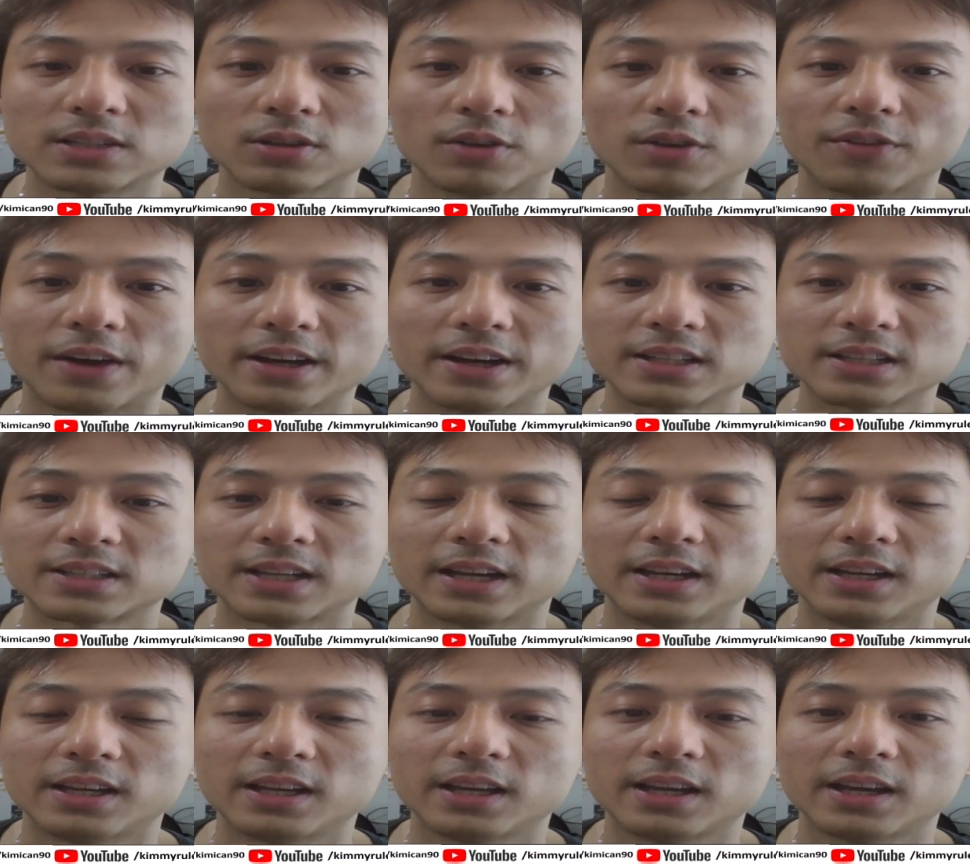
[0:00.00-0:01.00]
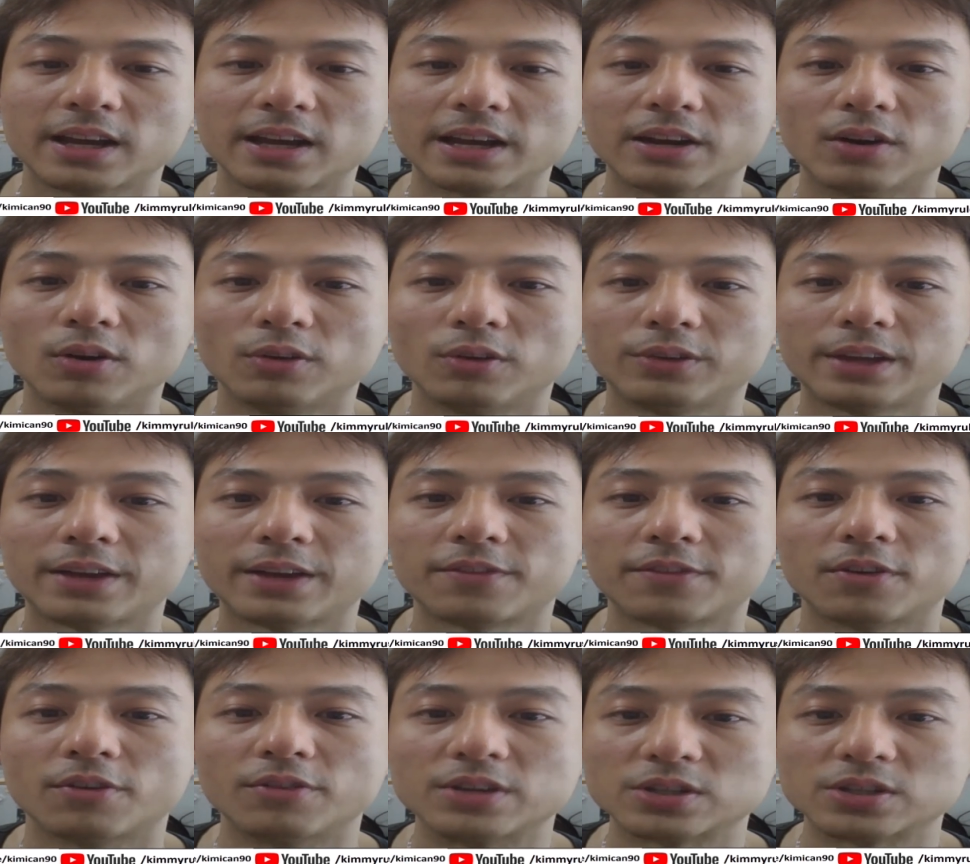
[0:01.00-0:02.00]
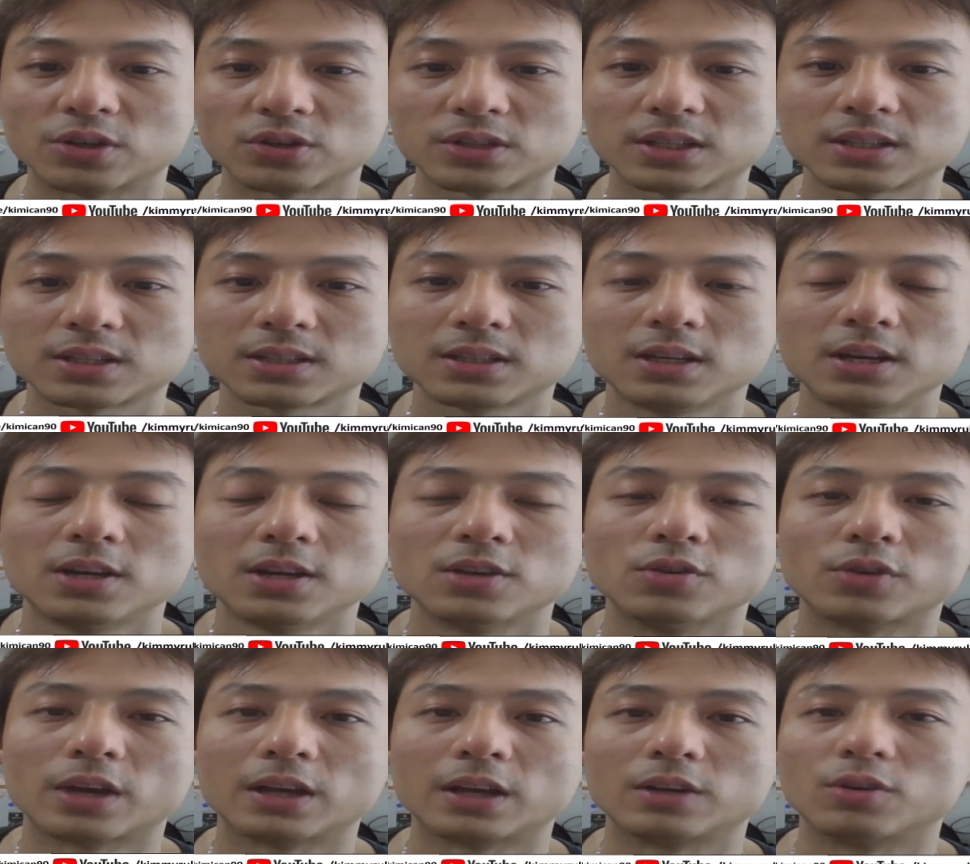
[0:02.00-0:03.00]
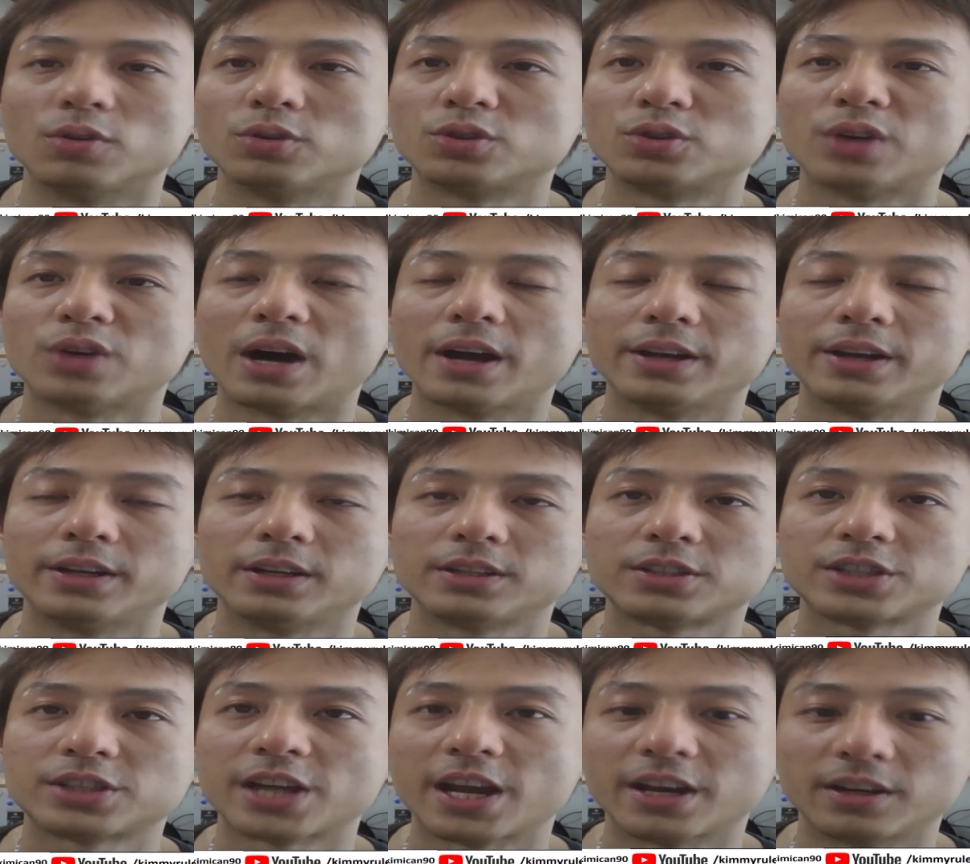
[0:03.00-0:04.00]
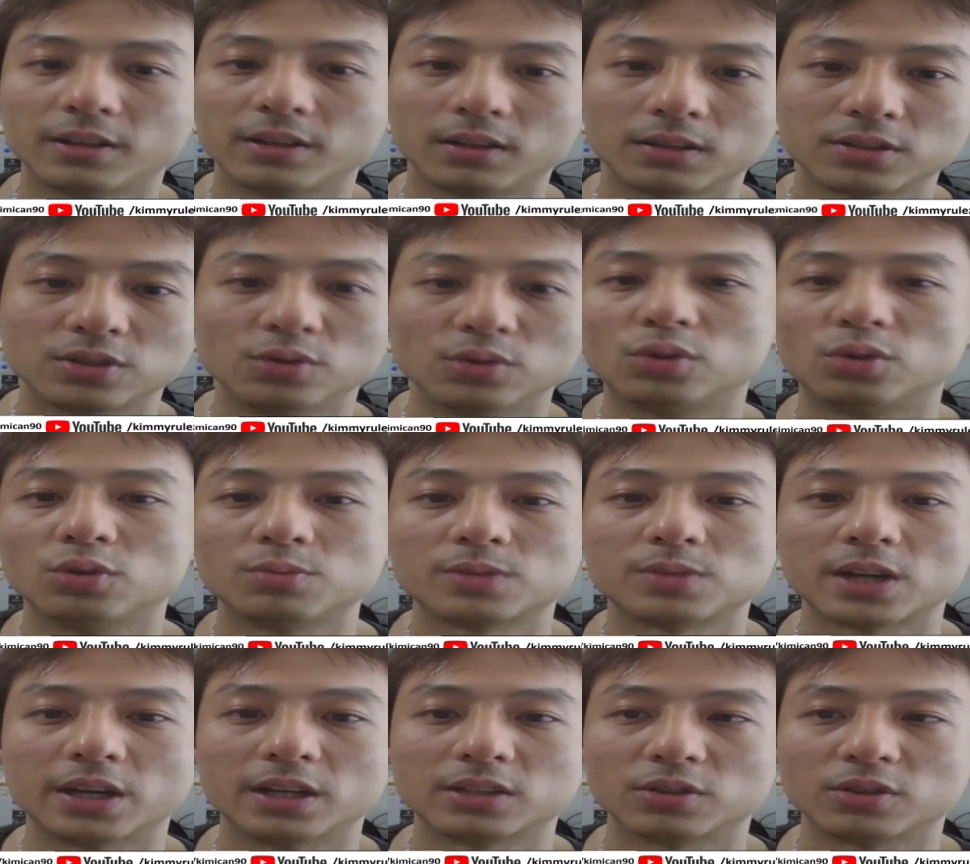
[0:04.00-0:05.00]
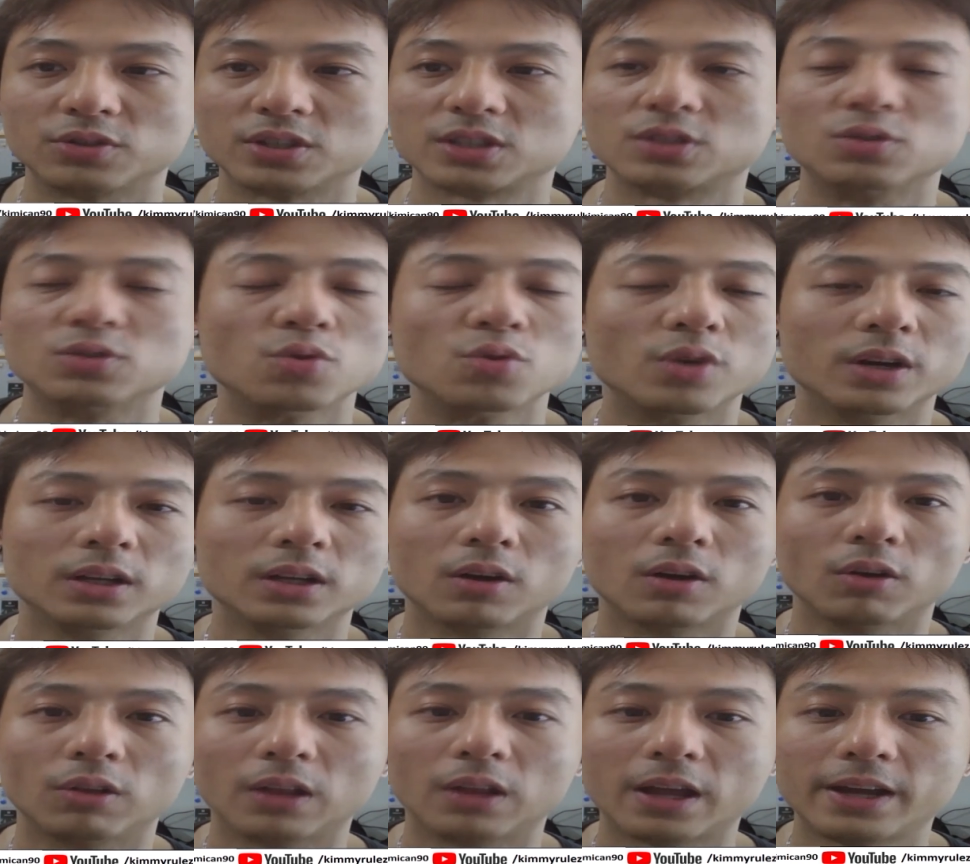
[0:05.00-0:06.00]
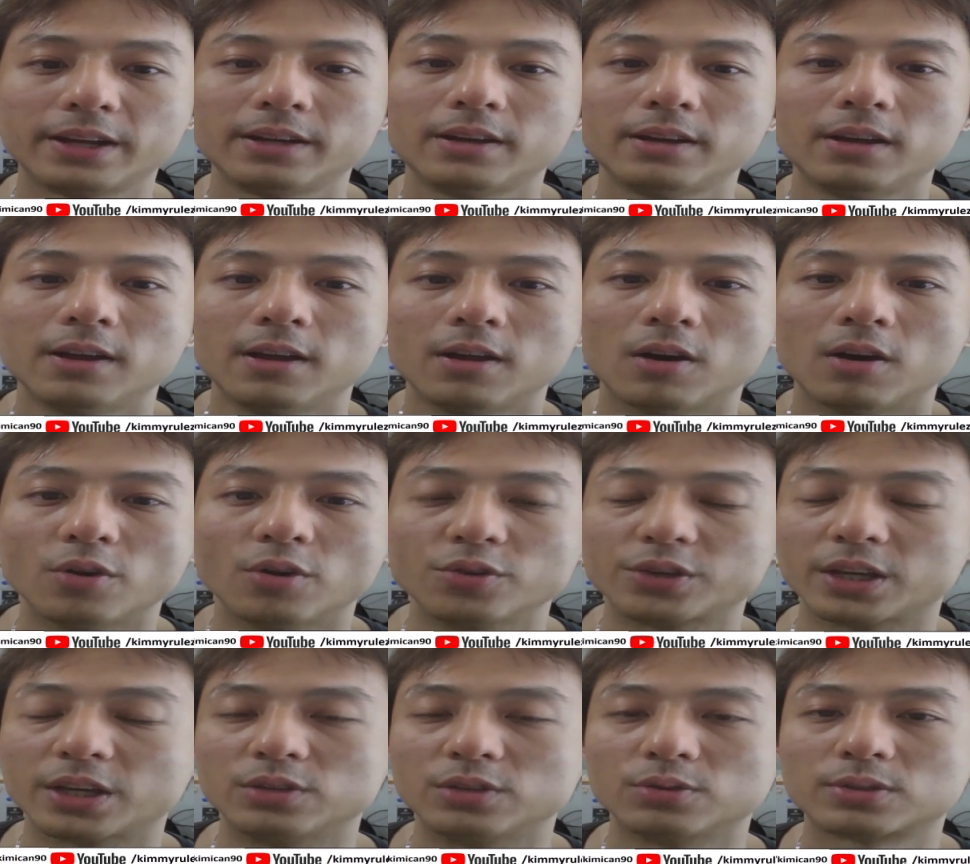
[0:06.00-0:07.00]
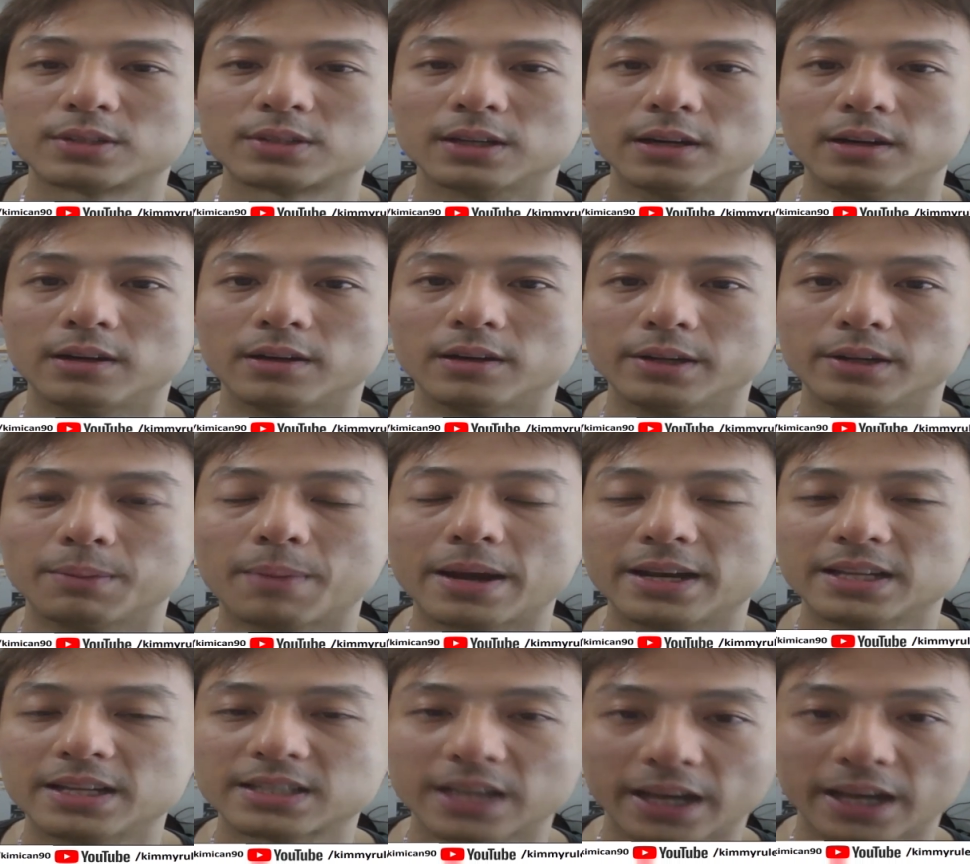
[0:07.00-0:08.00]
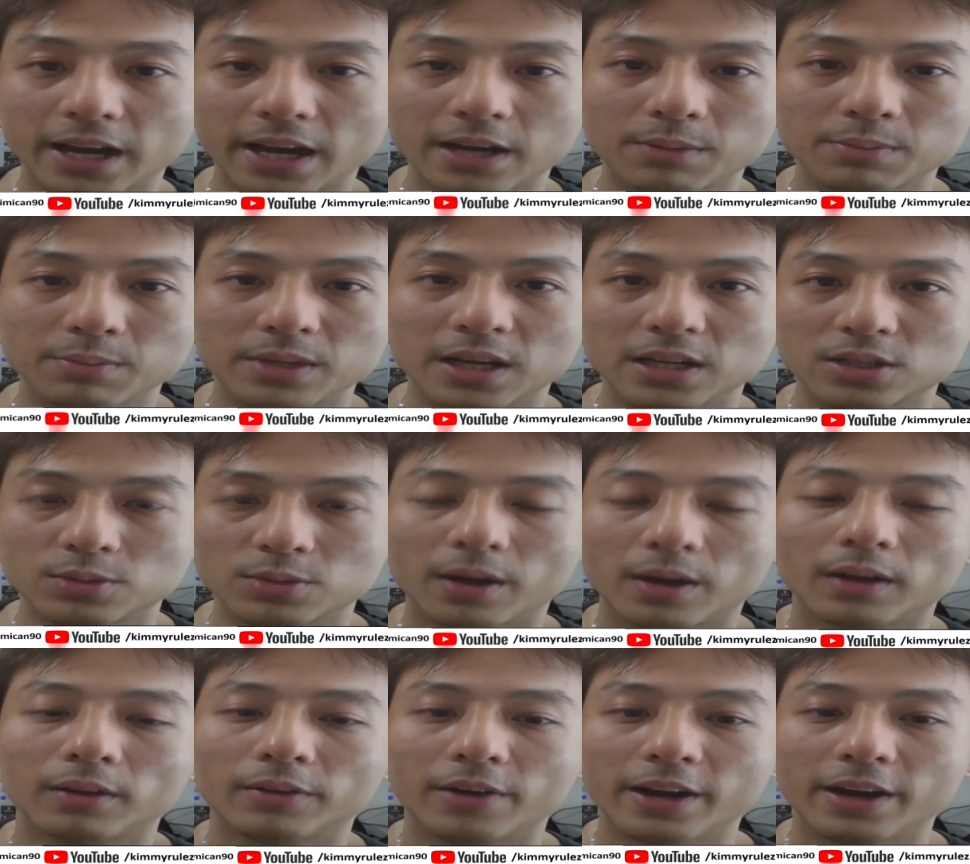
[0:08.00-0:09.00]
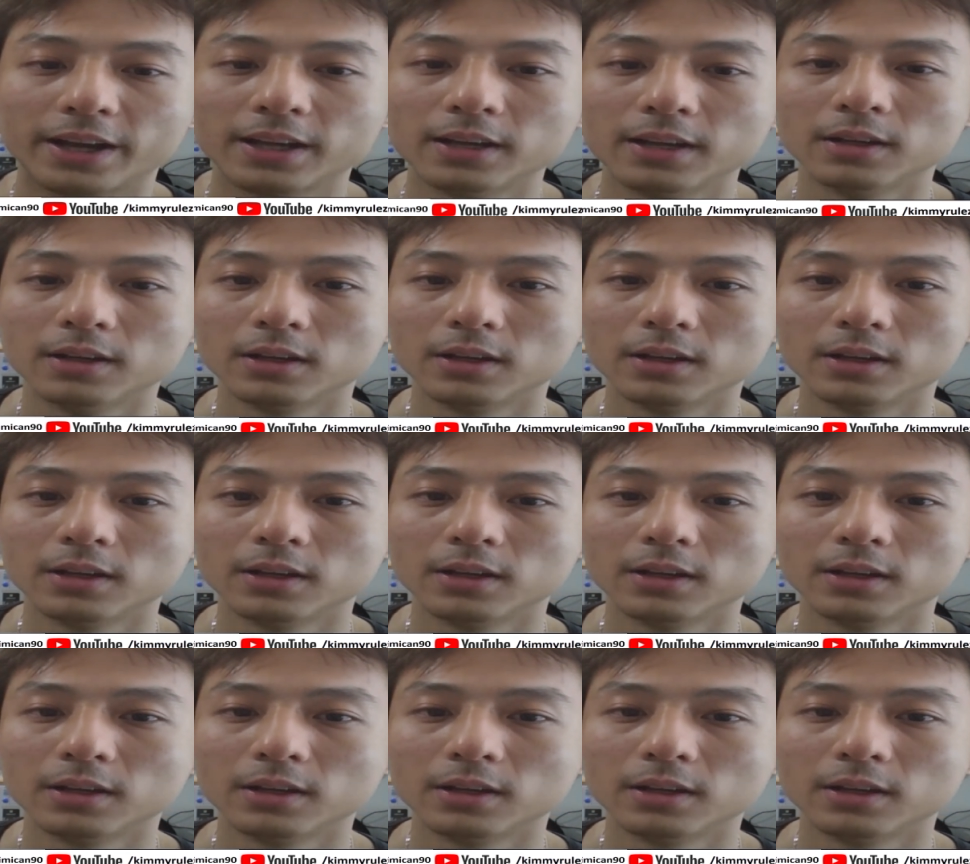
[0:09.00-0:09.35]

understanding and all that for resources, you can go through other channels, YouTube channels, or just Google online, or you can use the Binance Academy as well, right?